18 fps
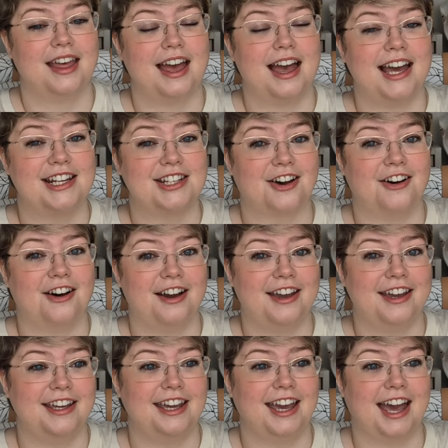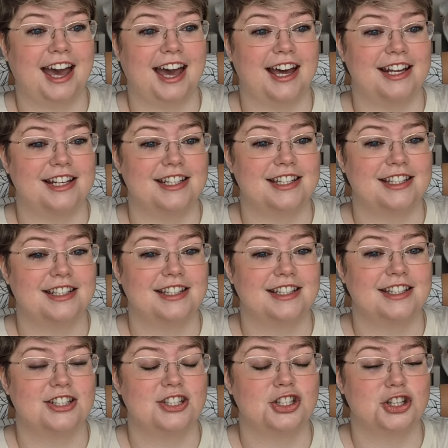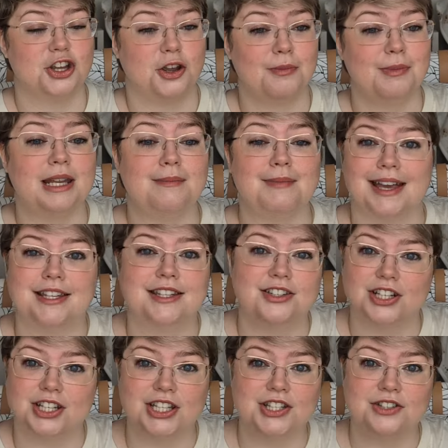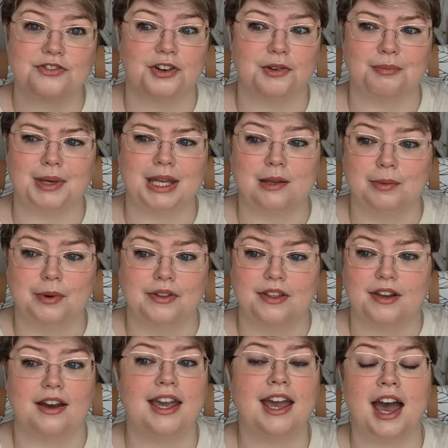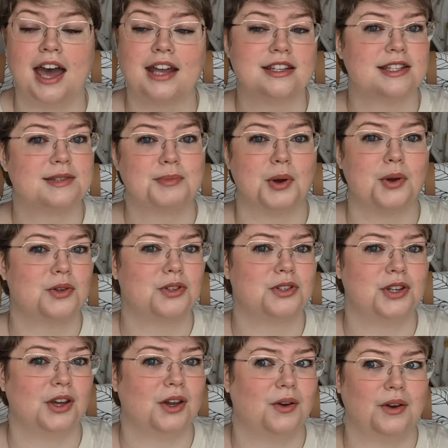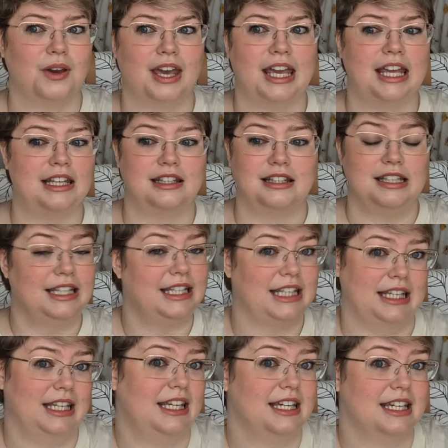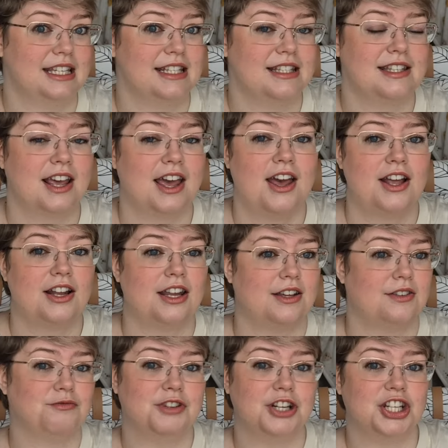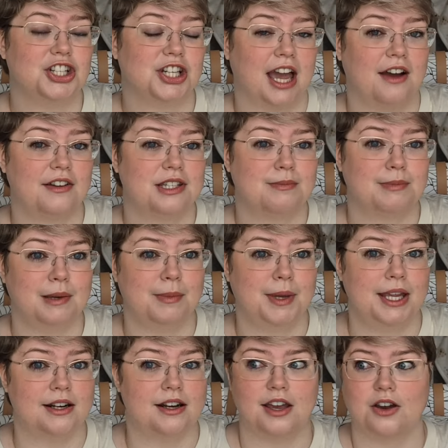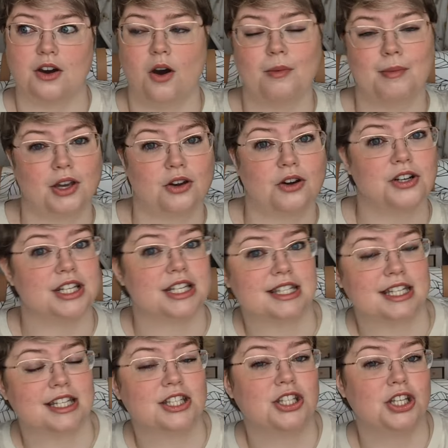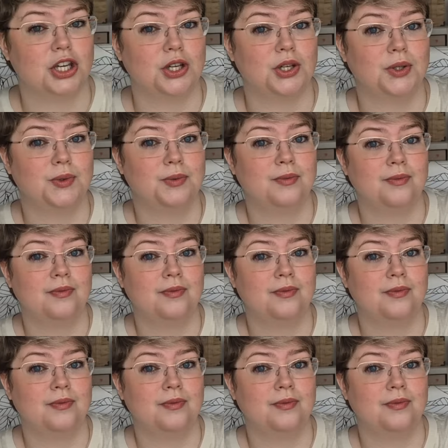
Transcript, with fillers: And I had so many messages from people that I hadn't spoken to in years, like reaching out to me, being like, oh my God, is this you?